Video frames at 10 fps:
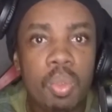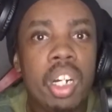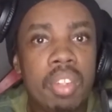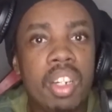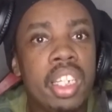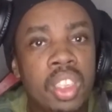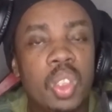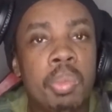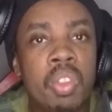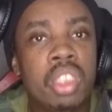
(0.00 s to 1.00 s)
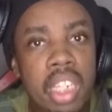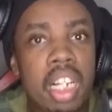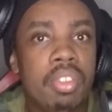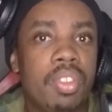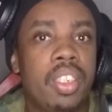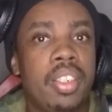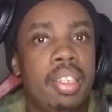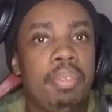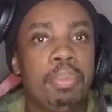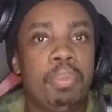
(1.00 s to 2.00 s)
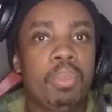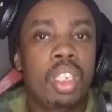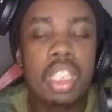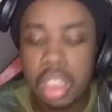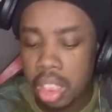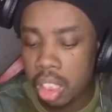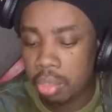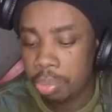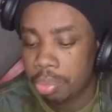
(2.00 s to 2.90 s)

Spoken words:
whatever is to be resolved. You see.